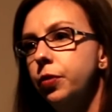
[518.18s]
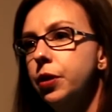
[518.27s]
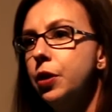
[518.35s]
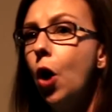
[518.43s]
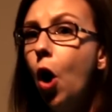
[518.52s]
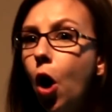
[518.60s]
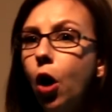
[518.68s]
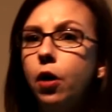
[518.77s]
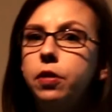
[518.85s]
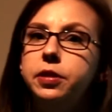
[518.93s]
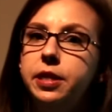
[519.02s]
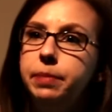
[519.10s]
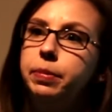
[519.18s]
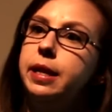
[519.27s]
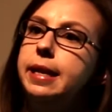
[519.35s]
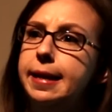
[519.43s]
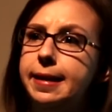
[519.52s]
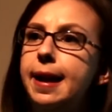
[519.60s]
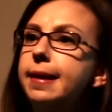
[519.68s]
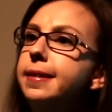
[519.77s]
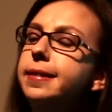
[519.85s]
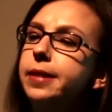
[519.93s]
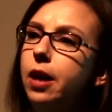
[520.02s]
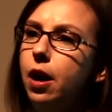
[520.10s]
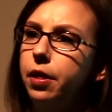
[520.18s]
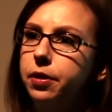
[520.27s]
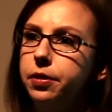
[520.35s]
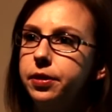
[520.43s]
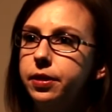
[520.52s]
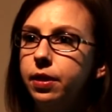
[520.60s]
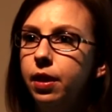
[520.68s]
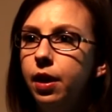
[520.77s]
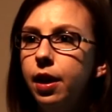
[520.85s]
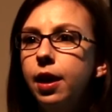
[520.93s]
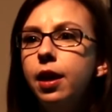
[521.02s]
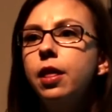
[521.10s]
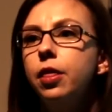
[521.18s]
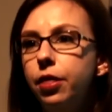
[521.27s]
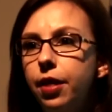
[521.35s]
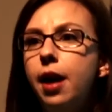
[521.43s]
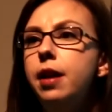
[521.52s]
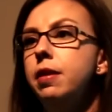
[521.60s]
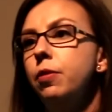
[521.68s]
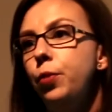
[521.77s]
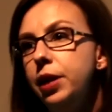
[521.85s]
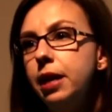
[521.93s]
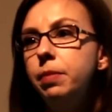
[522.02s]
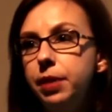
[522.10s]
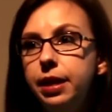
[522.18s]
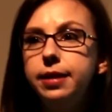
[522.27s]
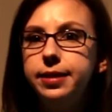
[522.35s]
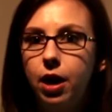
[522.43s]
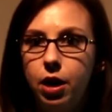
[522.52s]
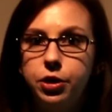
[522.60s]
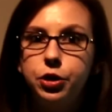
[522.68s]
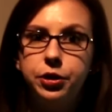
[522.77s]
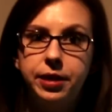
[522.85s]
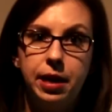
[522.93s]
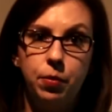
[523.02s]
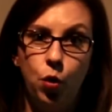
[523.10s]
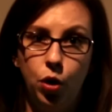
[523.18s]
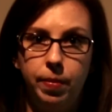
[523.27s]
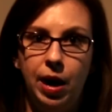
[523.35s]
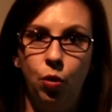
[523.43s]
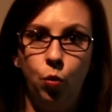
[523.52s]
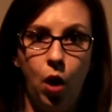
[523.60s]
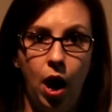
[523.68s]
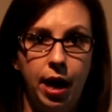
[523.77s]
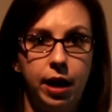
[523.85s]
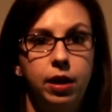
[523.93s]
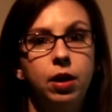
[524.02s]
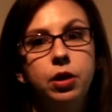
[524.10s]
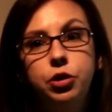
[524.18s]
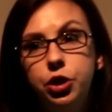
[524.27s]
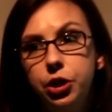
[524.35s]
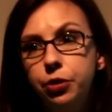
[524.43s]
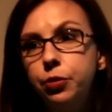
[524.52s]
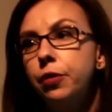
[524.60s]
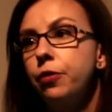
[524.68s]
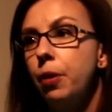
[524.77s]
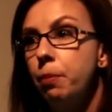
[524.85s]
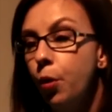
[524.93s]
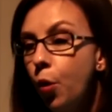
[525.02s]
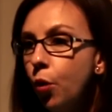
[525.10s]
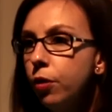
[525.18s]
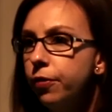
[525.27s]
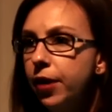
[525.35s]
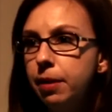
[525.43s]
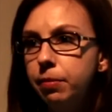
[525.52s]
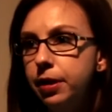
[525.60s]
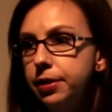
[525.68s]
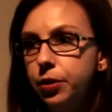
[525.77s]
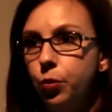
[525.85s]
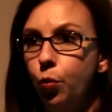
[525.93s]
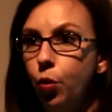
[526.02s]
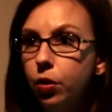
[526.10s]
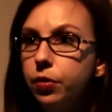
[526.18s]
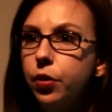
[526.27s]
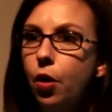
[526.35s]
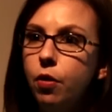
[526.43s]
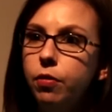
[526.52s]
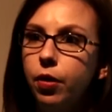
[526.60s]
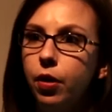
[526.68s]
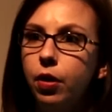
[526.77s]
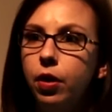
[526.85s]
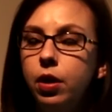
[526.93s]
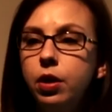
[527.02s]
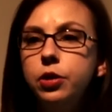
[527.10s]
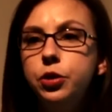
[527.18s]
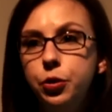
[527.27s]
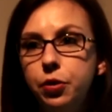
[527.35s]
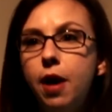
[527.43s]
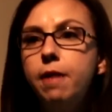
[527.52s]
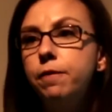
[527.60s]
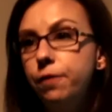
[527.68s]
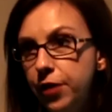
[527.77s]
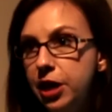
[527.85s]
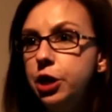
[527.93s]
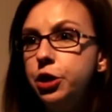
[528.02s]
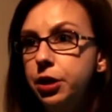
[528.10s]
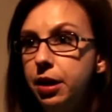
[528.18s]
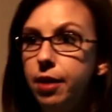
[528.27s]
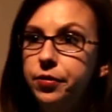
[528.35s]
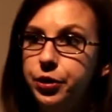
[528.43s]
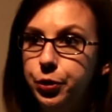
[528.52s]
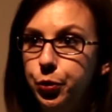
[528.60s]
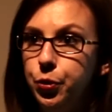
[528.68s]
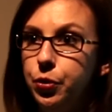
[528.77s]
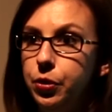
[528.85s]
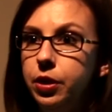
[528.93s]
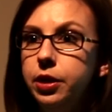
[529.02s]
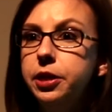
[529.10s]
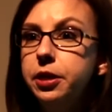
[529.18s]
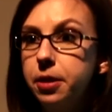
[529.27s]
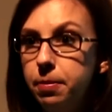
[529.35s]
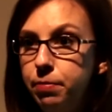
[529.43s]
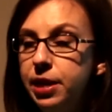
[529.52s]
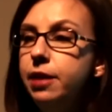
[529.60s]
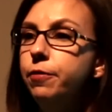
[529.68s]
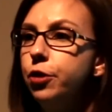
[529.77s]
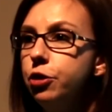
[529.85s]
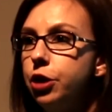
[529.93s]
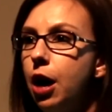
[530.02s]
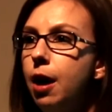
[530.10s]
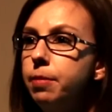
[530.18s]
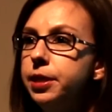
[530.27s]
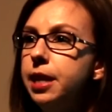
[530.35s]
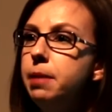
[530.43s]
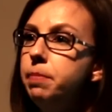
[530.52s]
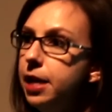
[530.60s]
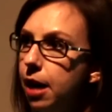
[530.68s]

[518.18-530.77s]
connected to others, then we can begin to understand more about why children from poor families the world over do not finish enough school to compete for jobs and be upwardly mobile.